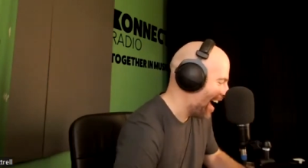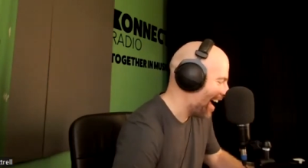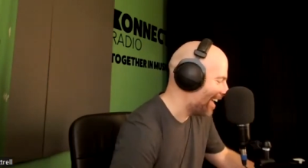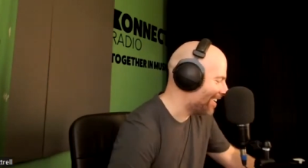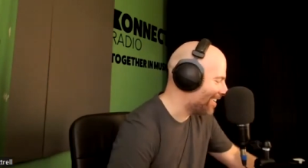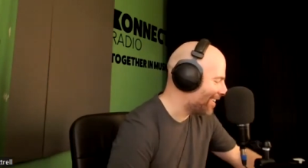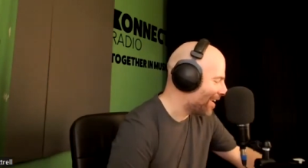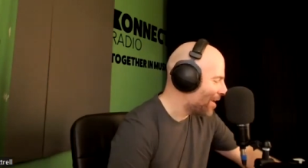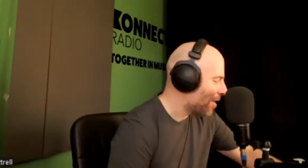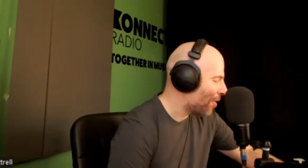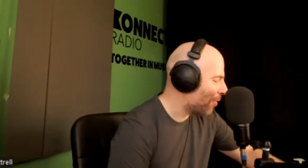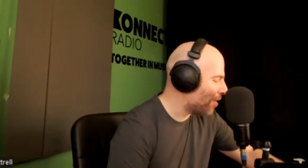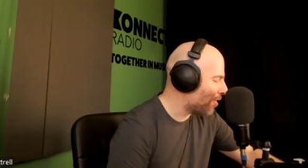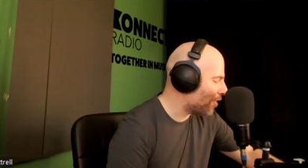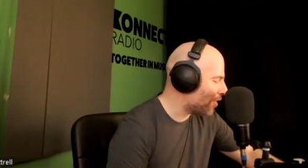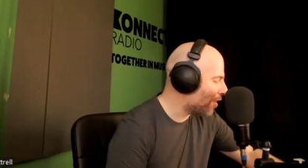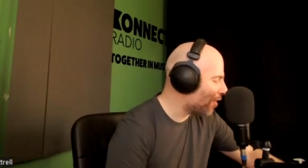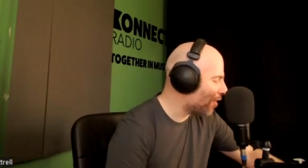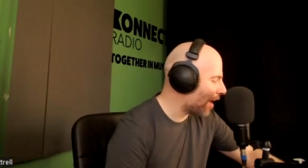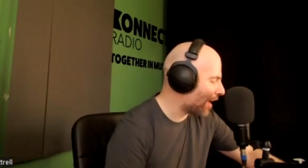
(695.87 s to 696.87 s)
And
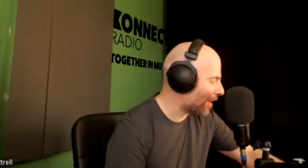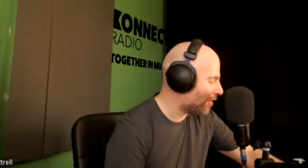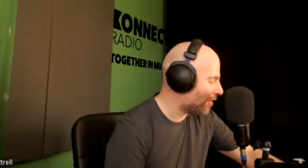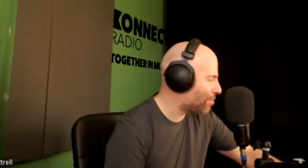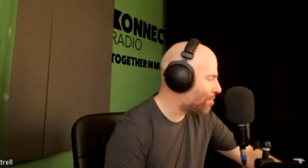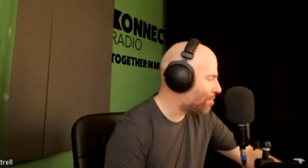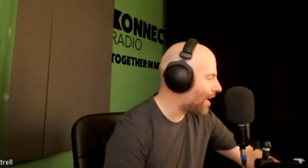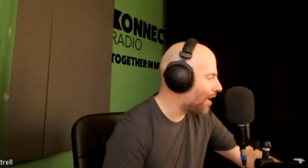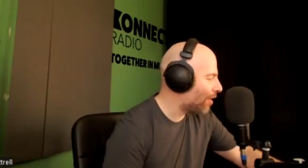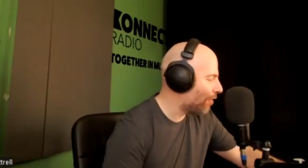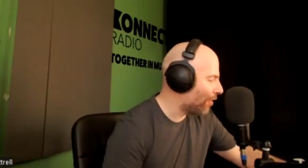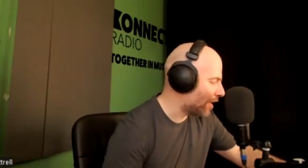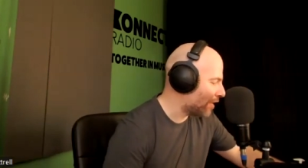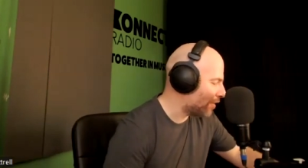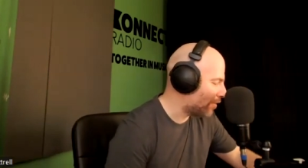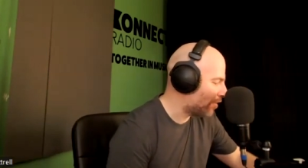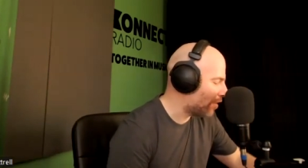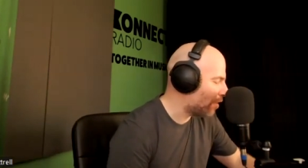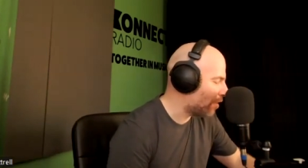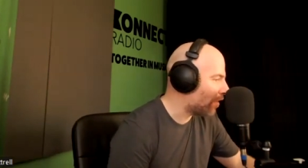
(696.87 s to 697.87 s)
with your
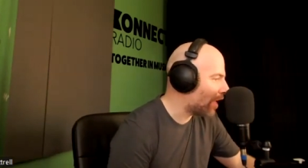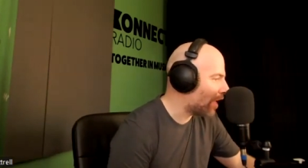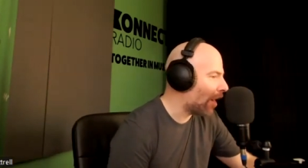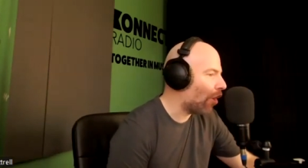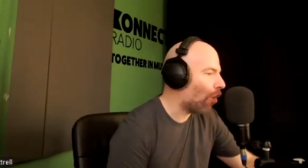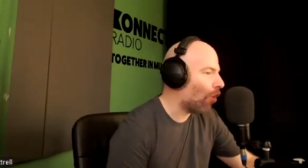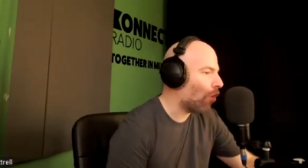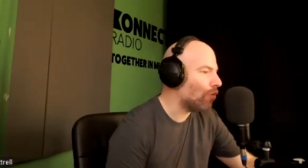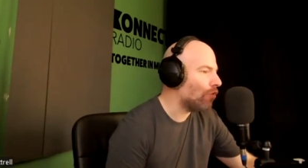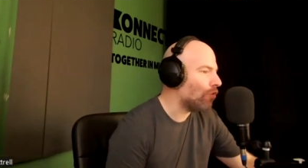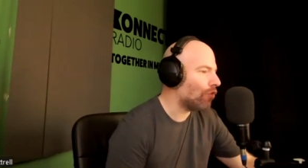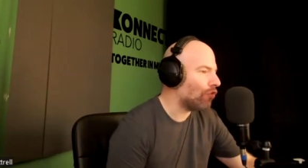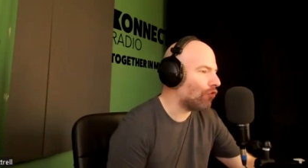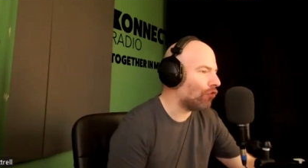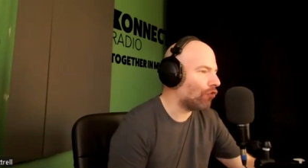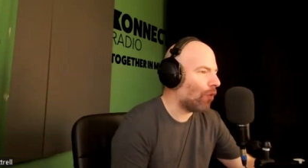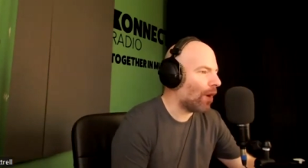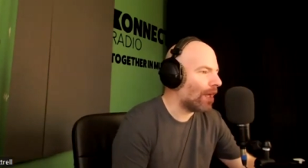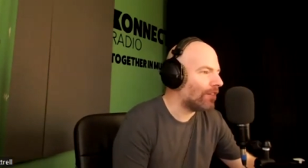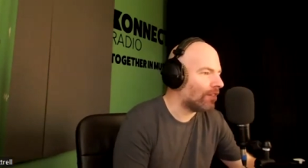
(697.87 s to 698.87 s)
experience of uh,
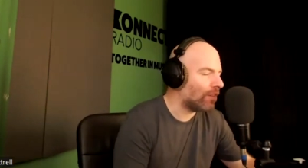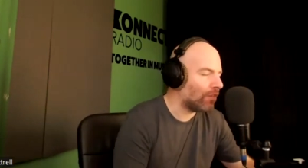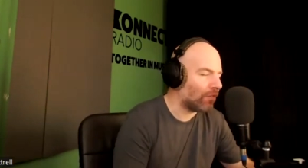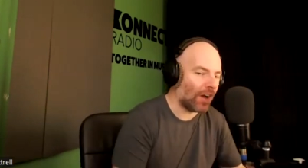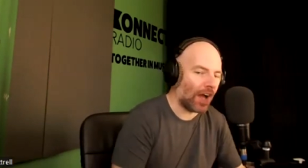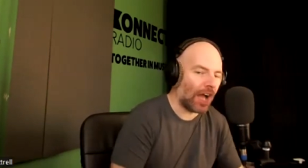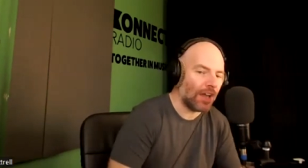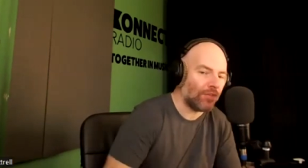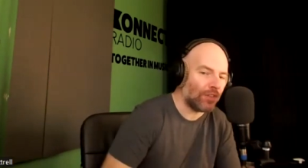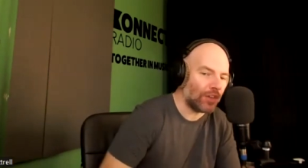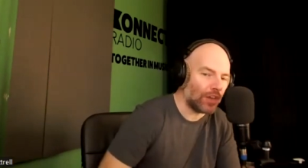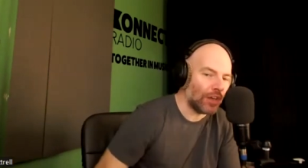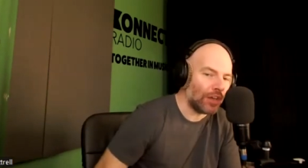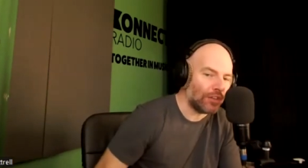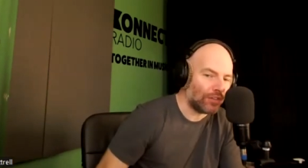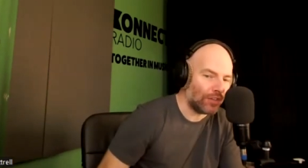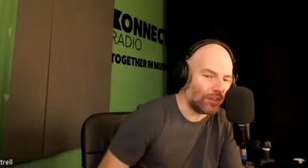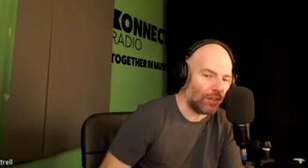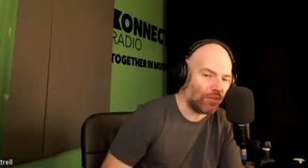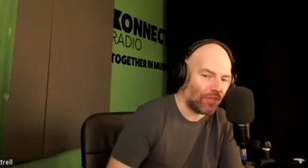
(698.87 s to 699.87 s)
125
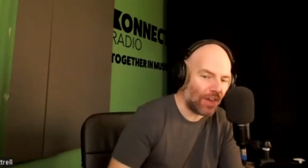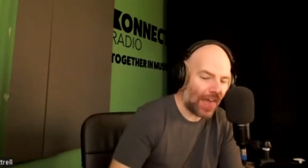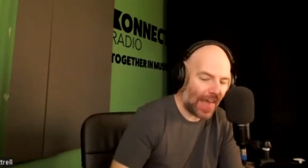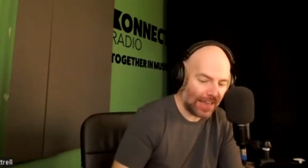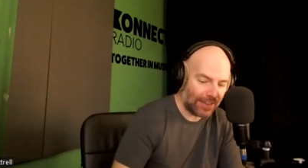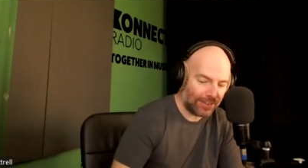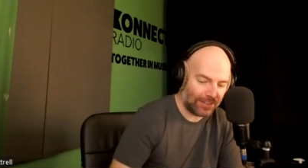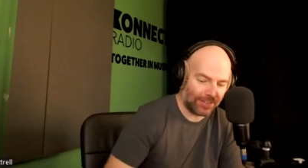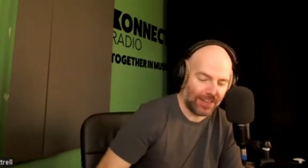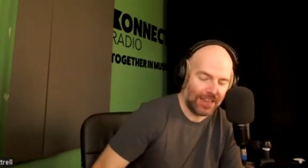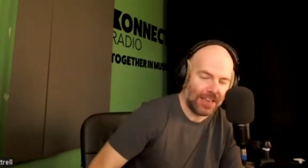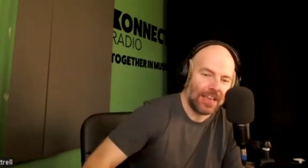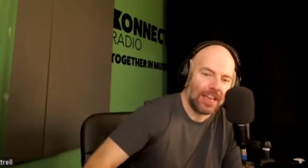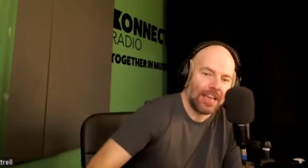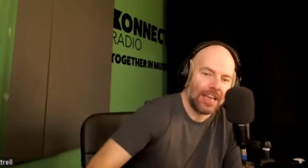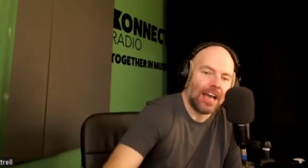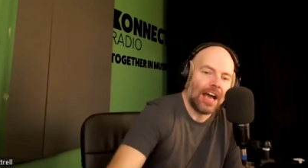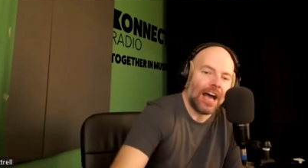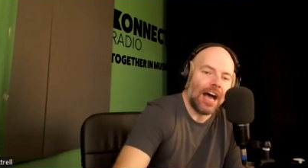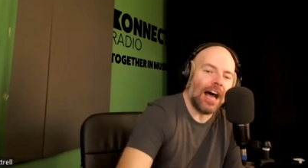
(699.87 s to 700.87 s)
years as a vet,
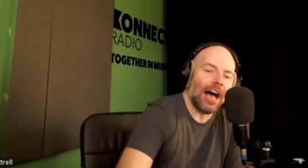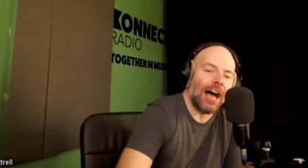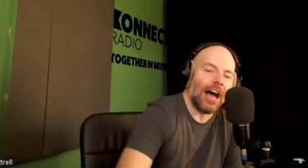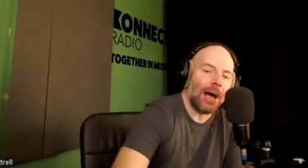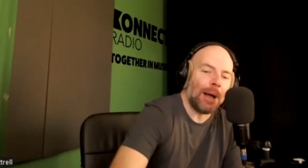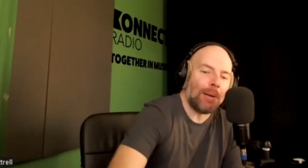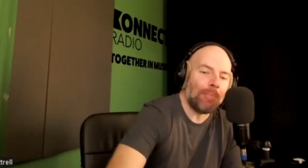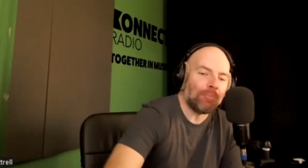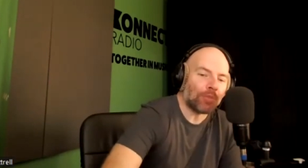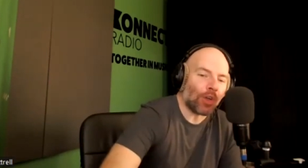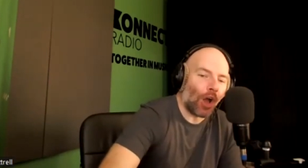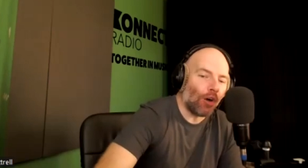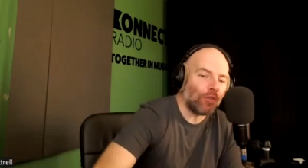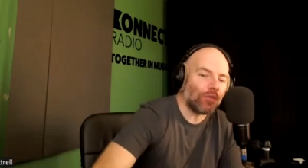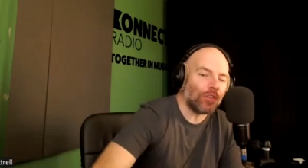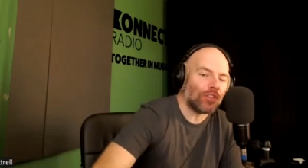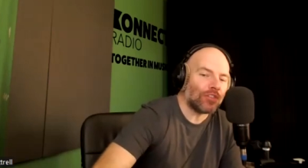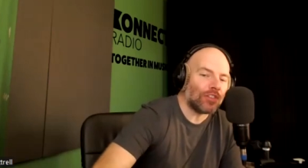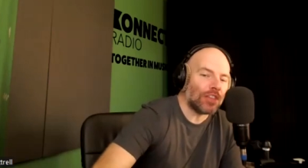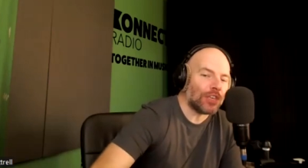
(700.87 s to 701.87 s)
um,
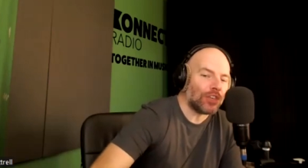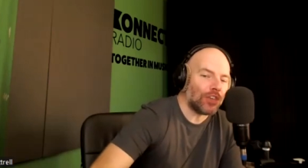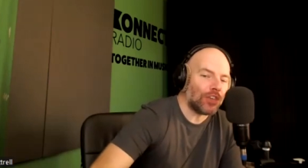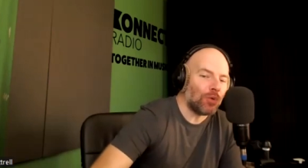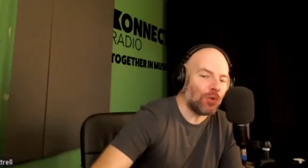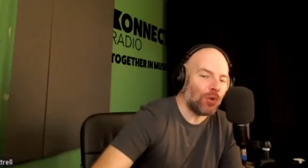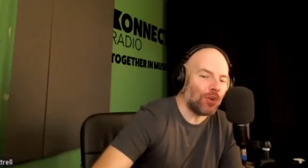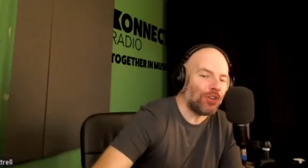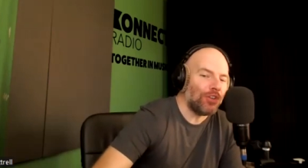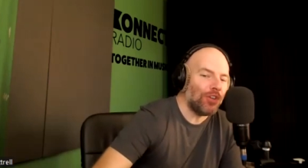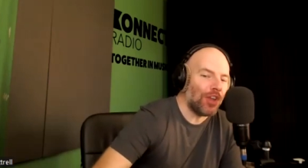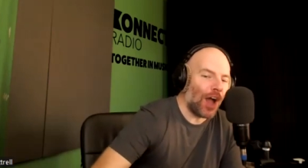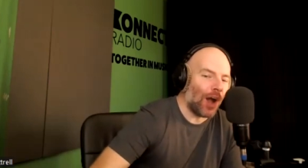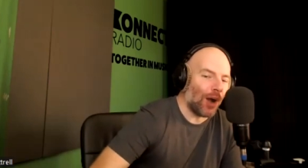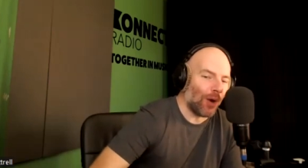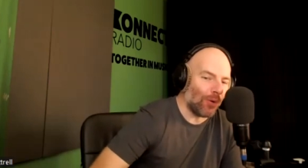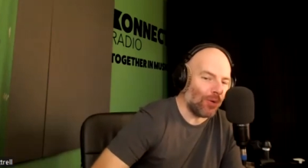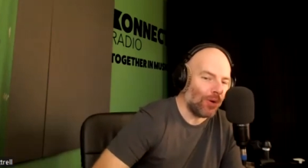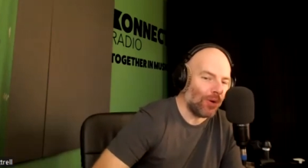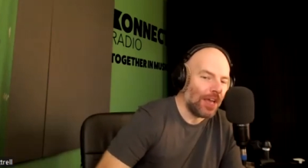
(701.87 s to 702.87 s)
obviously you would
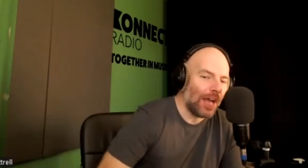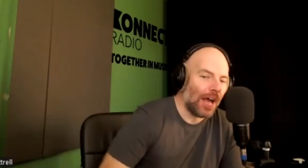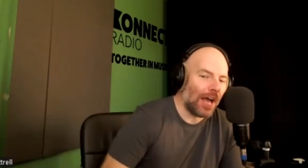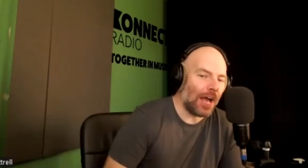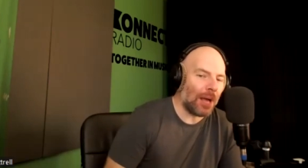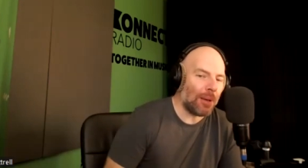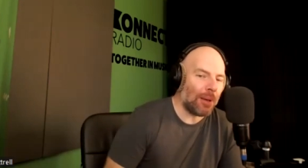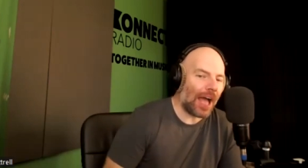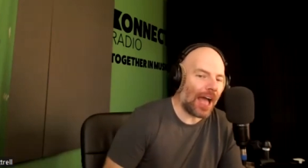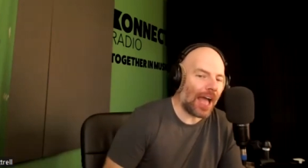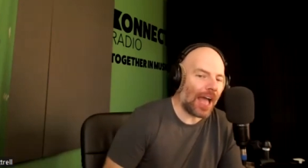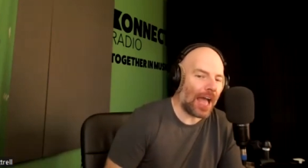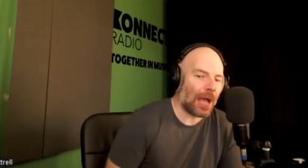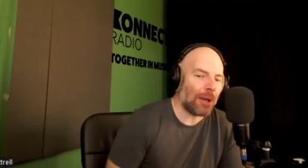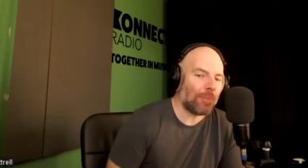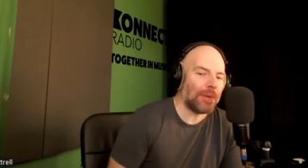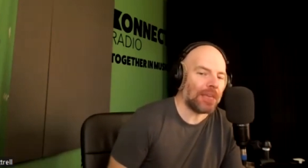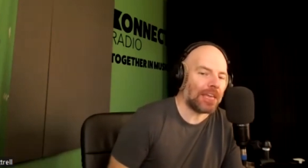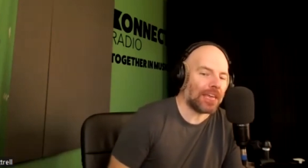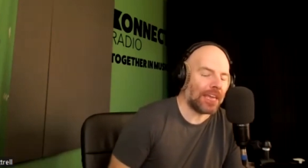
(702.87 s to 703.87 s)
know um, a
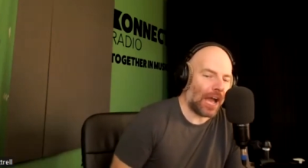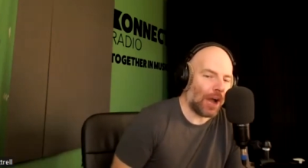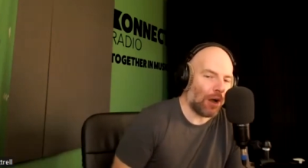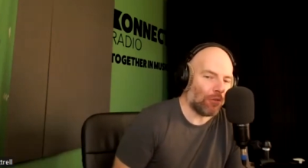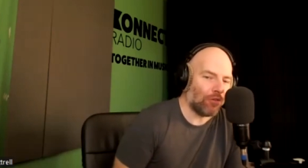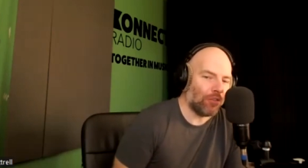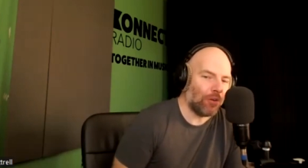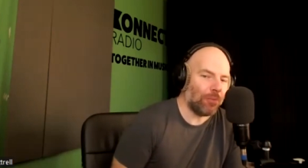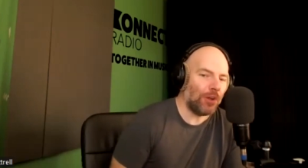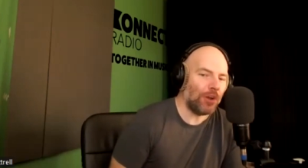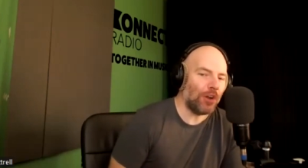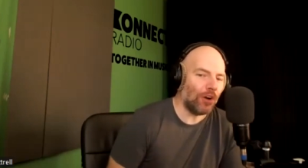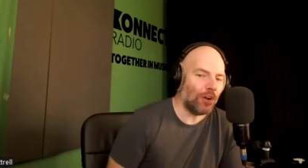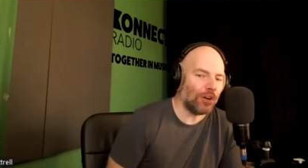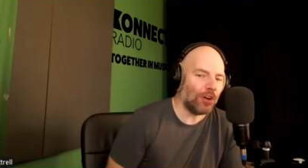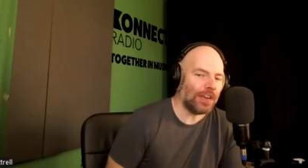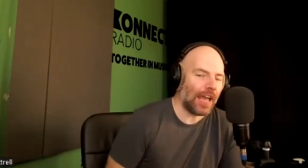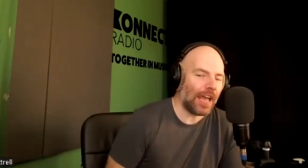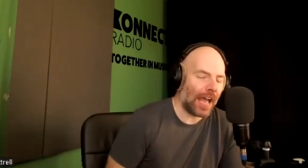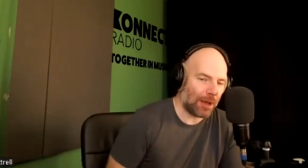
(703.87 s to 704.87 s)
happy cow from an
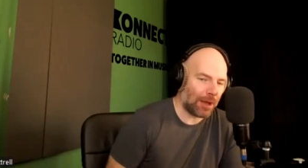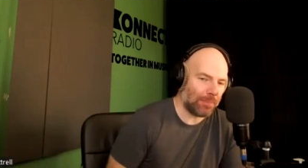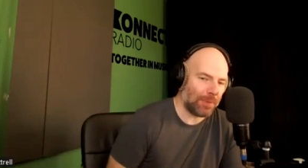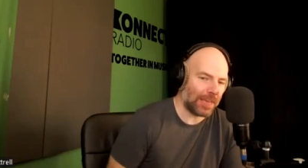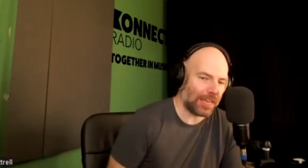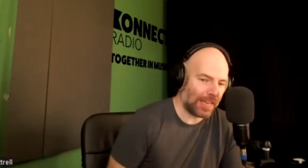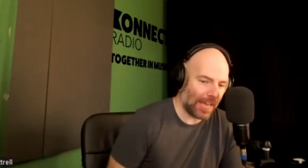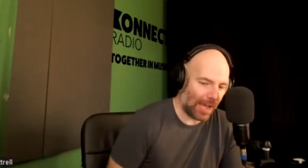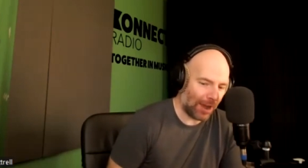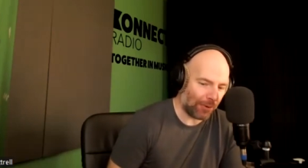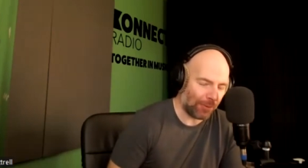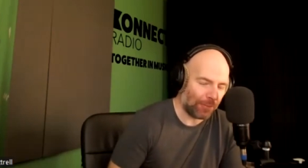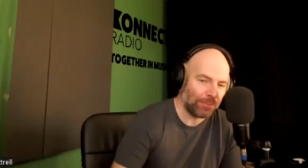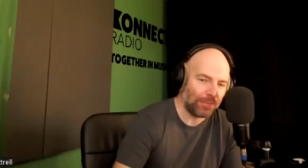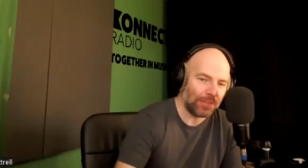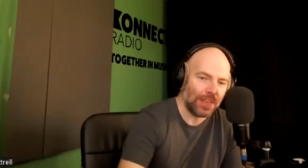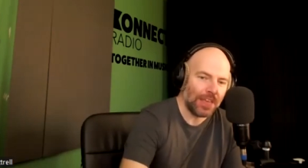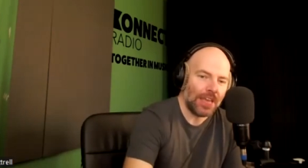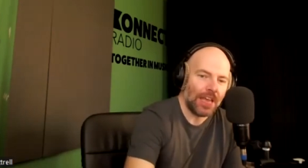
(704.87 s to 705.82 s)
unhappy cow.